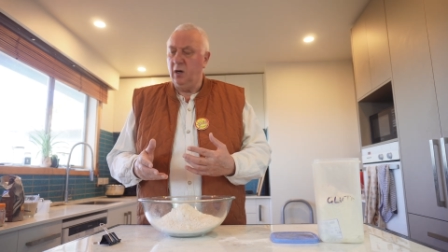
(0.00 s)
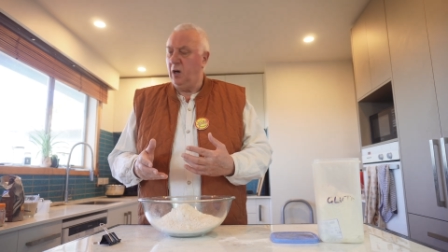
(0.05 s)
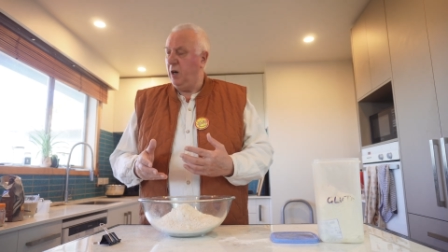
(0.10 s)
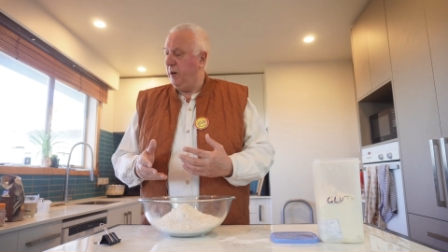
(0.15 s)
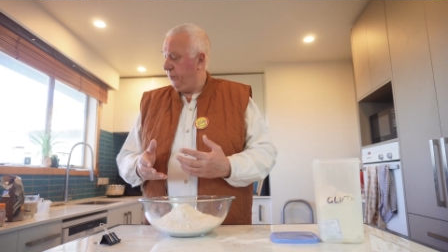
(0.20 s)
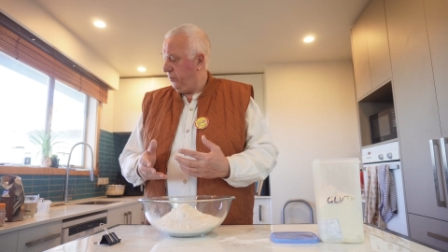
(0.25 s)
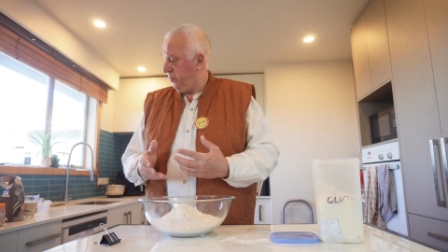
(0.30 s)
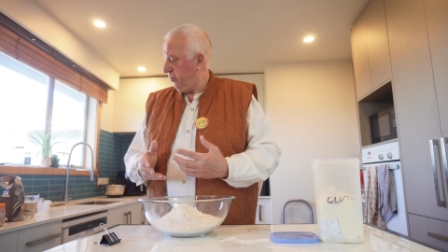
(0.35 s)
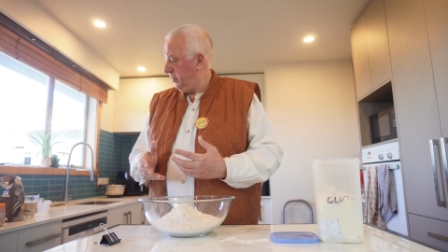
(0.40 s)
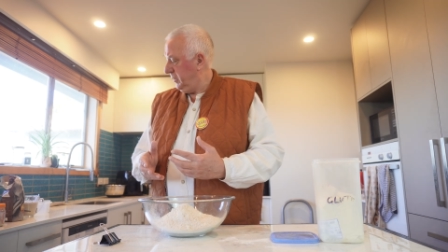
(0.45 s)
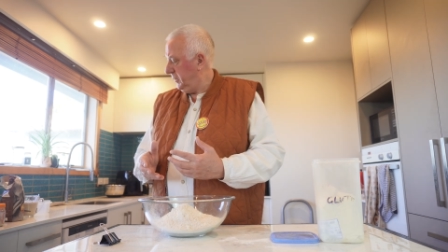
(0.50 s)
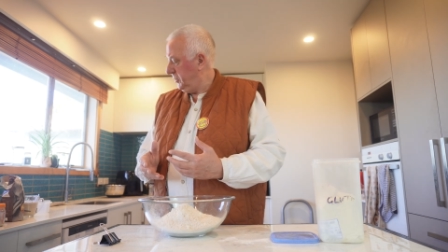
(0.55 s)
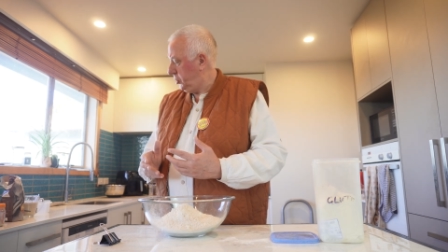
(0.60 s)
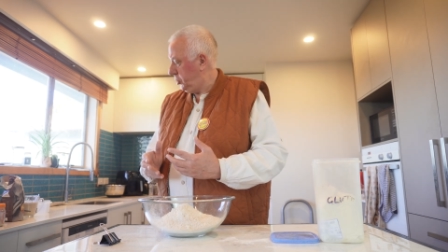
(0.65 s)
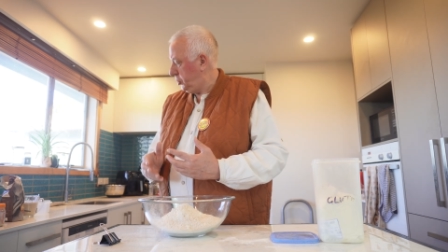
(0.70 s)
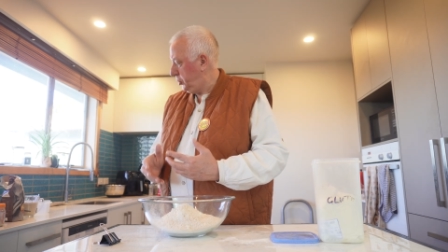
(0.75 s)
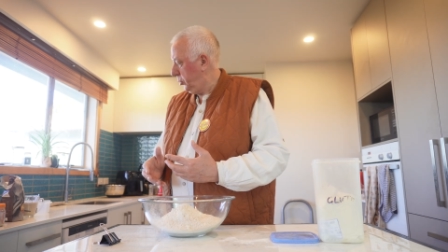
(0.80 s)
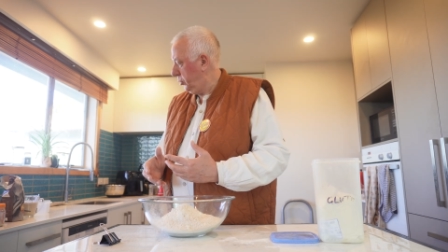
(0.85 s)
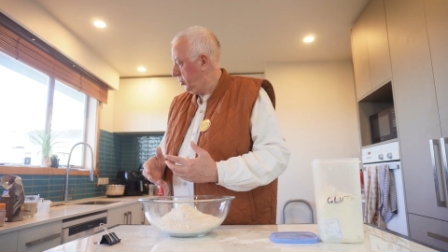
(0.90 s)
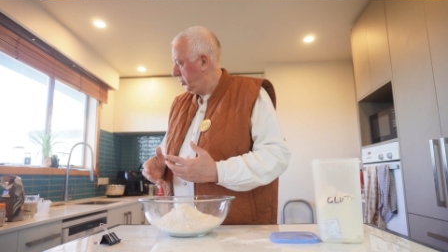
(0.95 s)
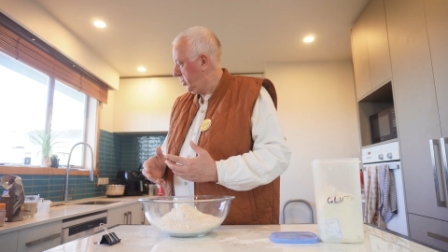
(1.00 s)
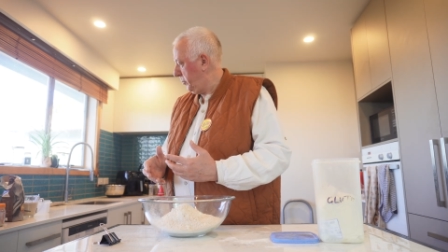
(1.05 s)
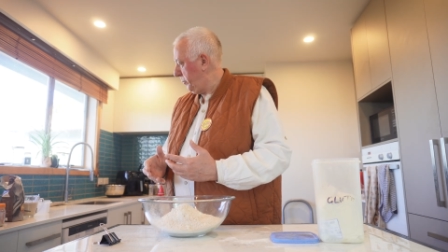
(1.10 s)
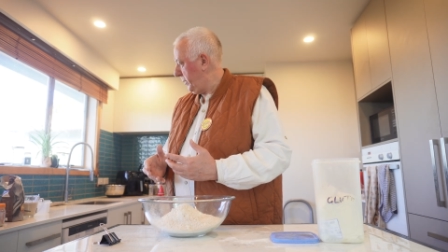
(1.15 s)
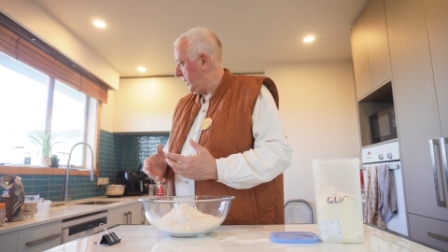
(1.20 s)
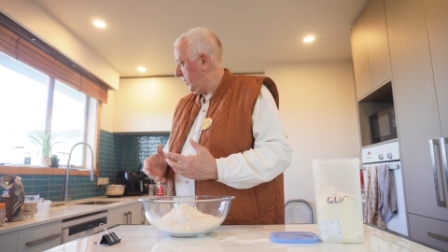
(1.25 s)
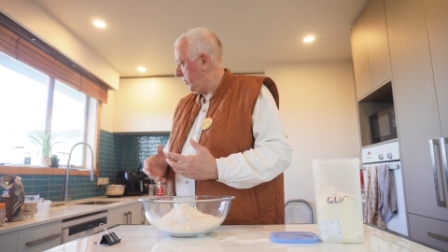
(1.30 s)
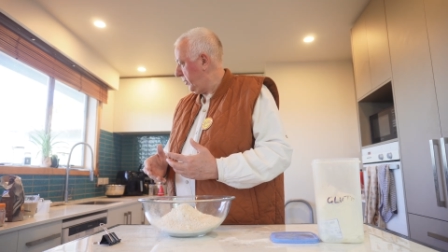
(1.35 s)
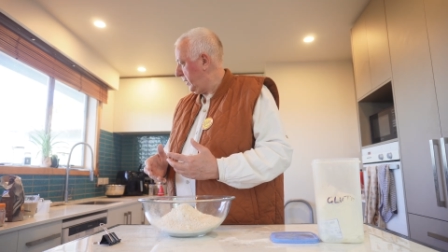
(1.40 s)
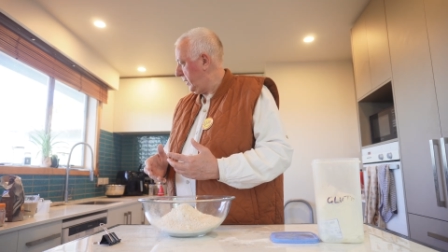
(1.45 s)
I'm not really sure
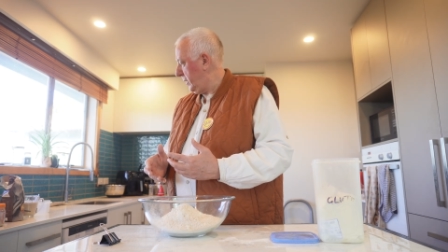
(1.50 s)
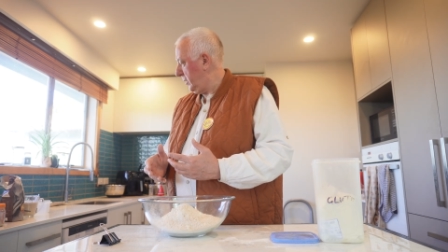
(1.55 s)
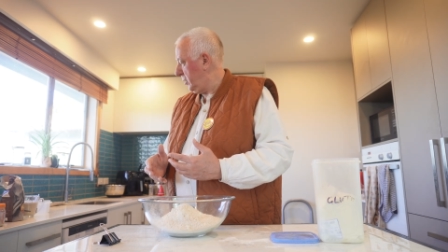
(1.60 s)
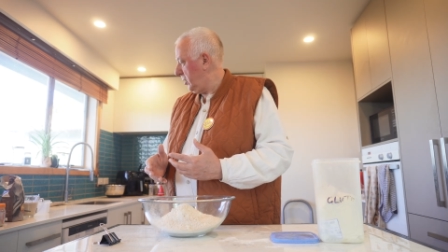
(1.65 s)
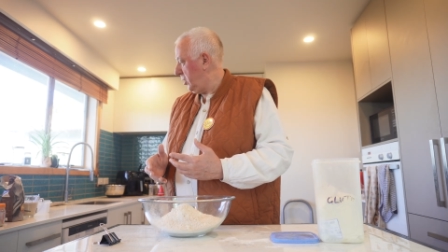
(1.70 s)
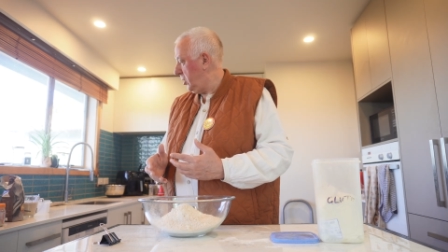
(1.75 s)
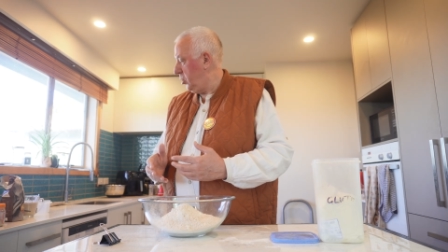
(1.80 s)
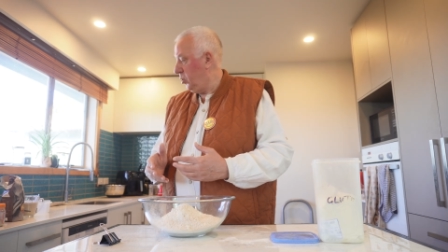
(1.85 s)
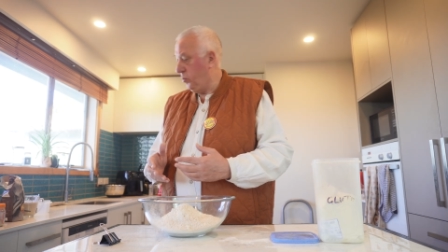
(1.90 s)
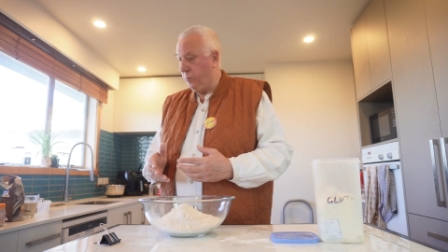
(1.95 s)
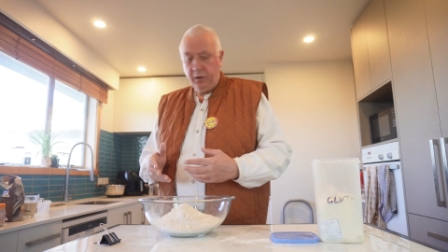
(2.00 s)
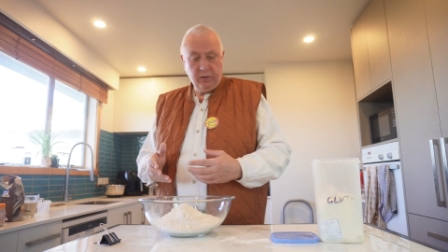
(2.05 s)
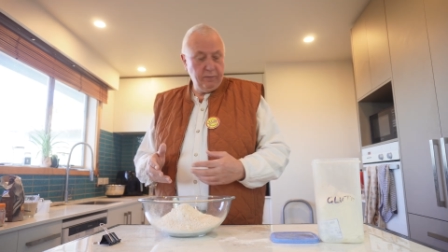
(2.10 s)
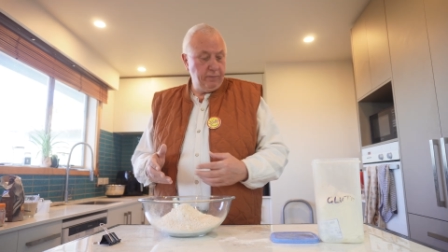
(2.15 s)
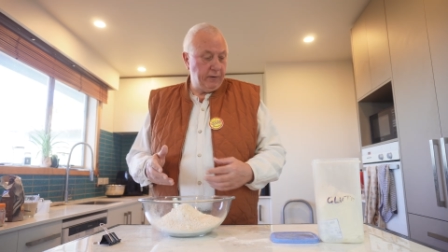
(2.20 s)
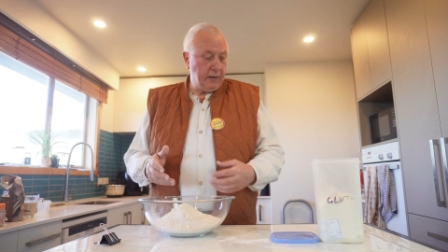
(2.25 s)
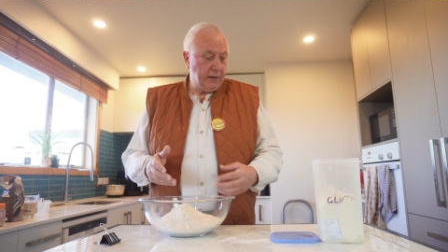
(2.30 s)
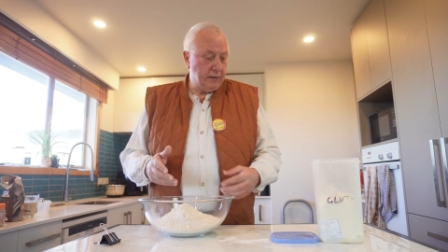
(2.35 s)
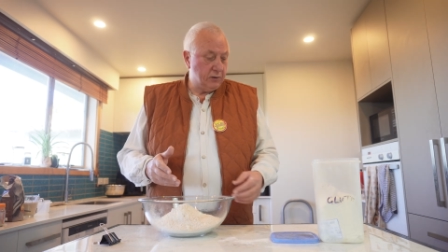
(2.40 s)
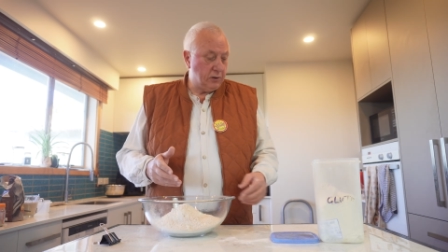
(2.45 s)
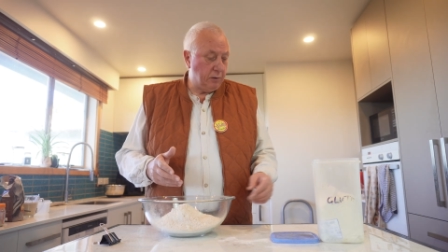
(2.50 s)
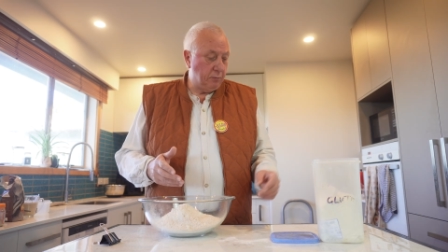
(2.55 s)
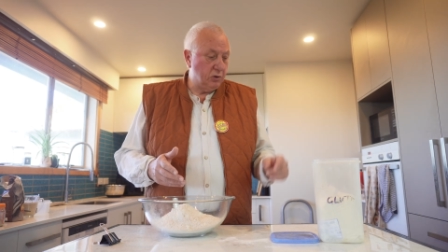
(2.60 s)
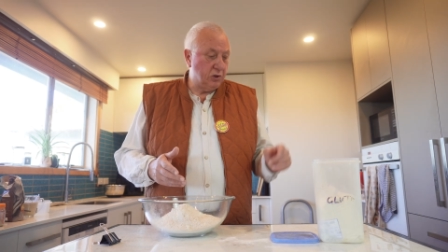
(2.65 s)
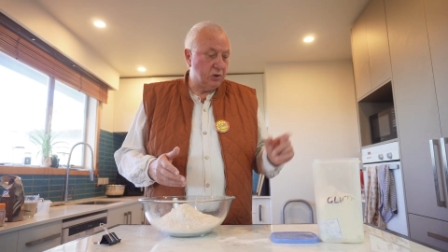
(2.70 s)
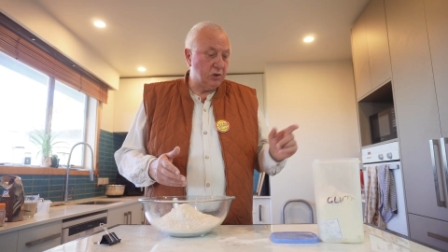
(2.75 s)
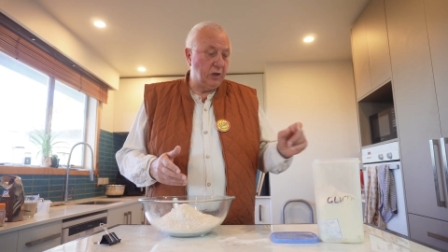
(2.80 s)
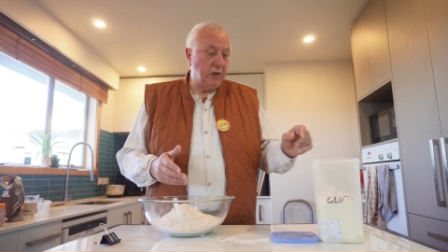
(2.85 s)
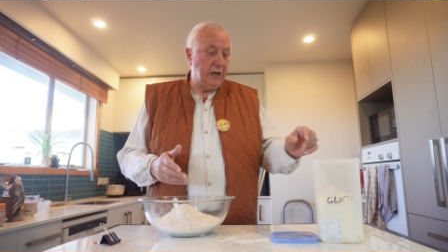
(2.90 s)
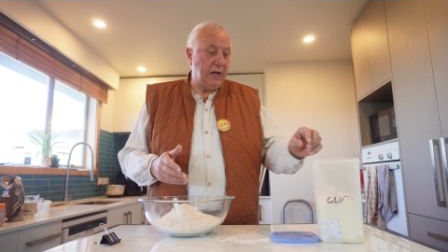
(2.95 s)
about the wholemeal flour, so I'm
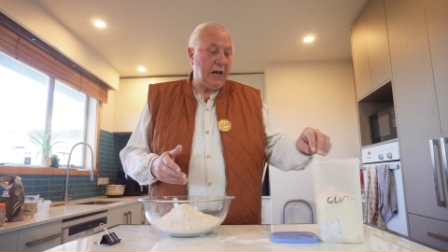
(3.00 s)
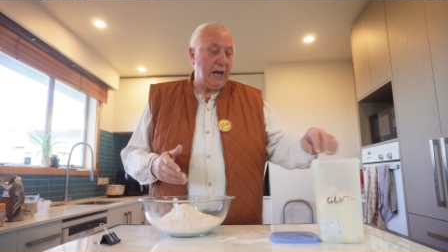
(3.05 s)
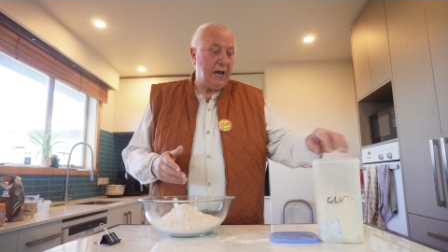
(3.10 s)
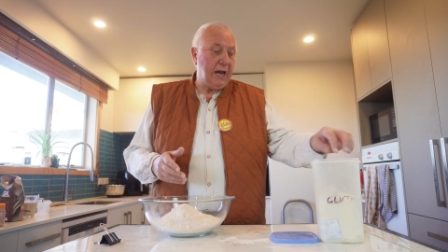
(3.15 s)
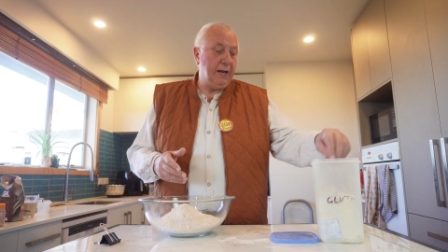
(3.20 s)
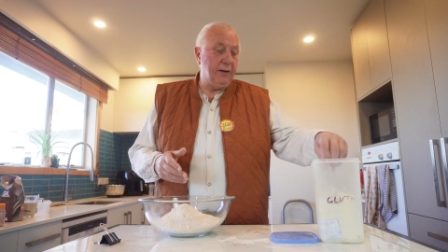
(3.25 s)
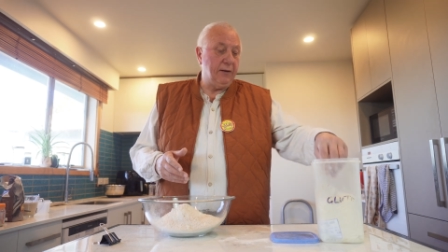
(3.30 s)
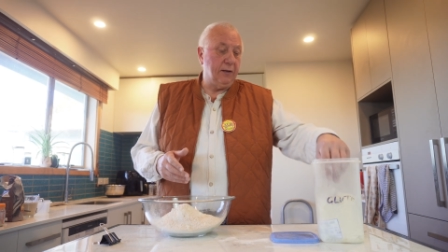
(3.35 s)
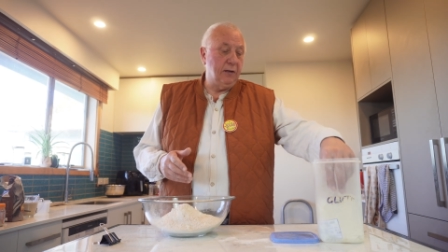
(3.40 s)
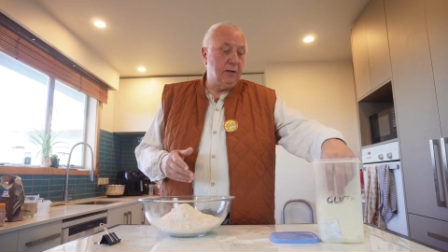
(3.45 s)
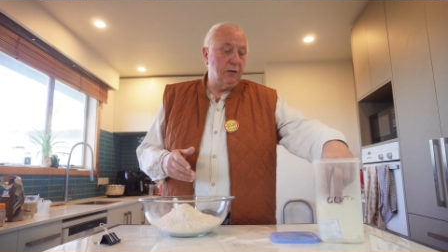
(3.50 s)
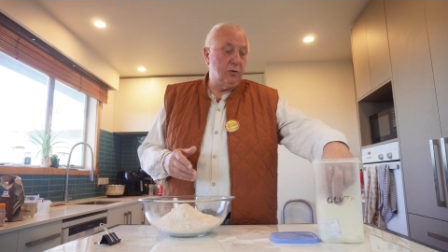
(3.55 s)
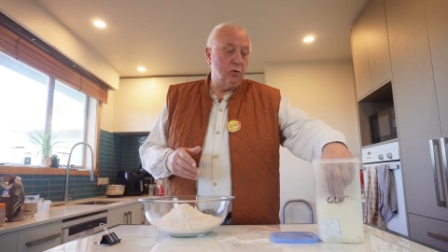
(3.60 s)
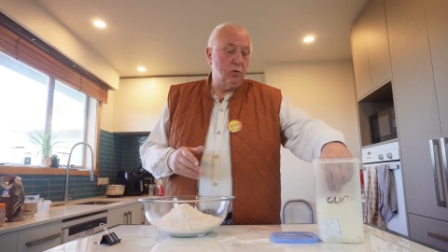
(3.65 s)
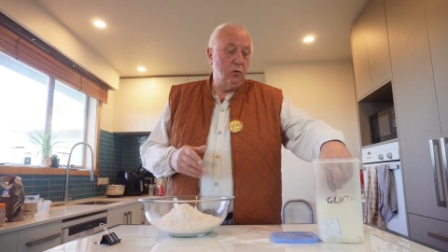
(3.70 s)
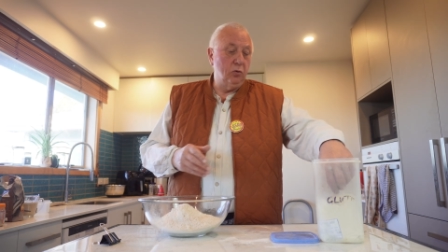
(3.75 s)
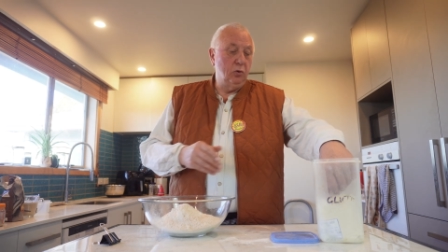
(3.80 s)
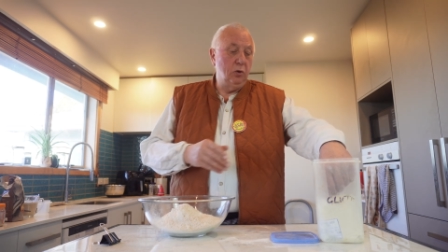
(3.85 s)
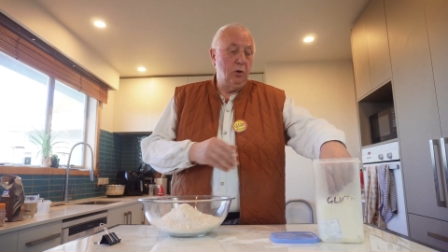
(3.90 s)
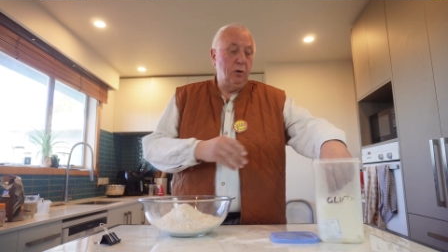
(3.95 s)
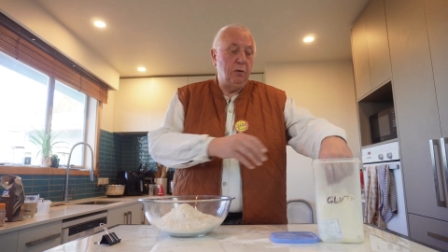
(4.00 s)
just going to add a little